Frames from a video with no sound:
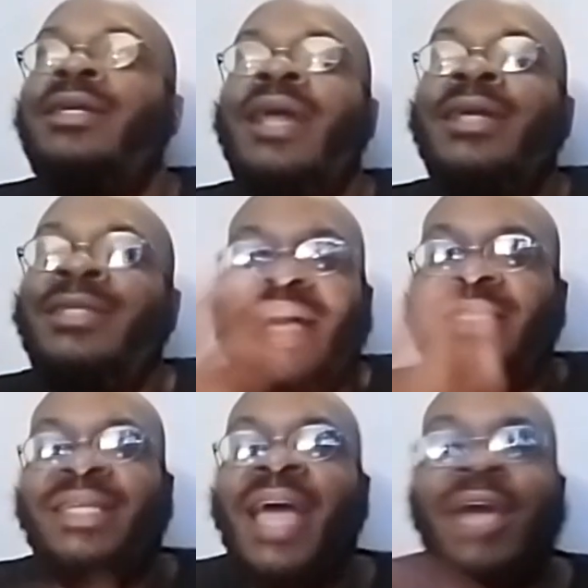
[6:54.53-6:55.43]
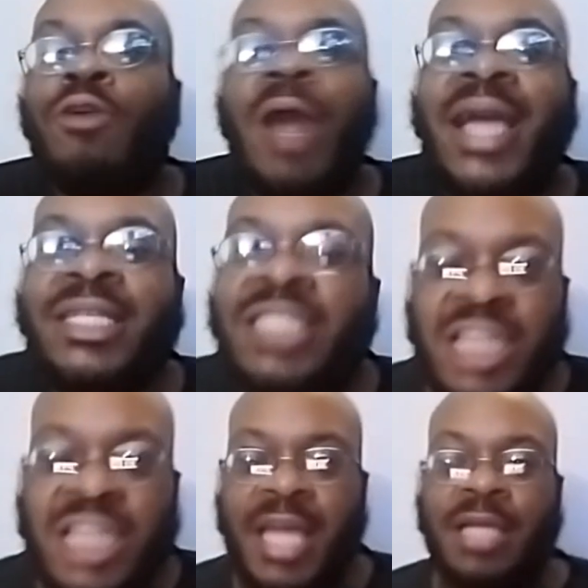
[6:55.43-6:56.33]
that's that great
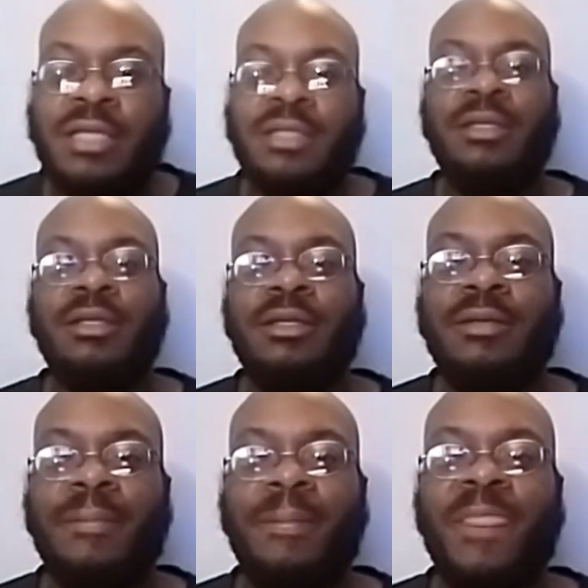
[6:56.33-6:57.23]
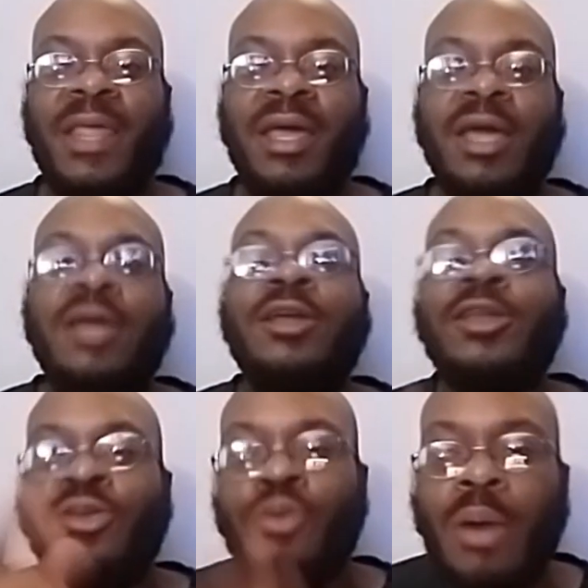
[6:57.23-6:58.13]
shit.
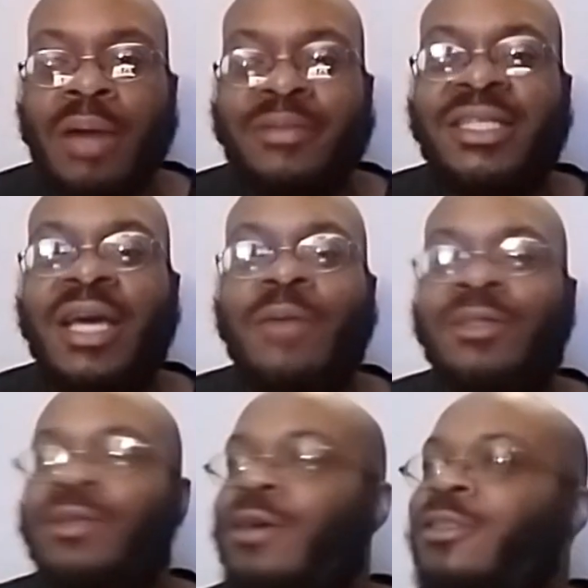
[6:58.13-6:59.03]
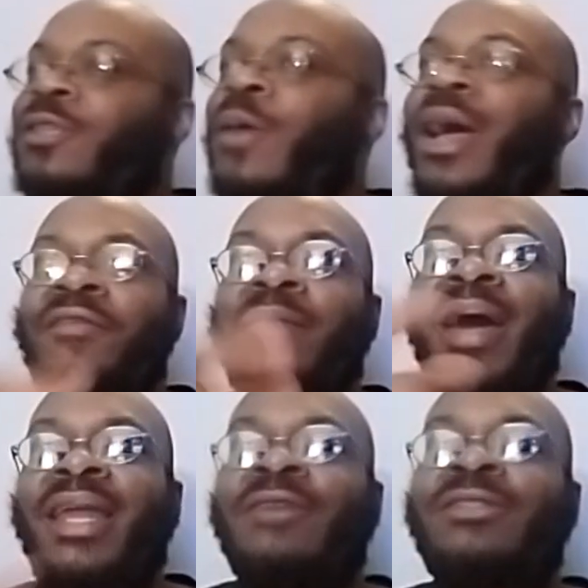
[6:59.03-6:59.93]
You upset with her, so
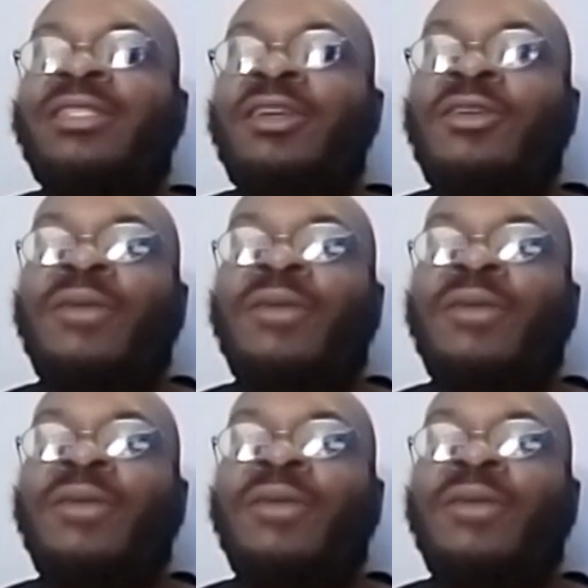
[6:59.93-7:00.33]
everybody else in your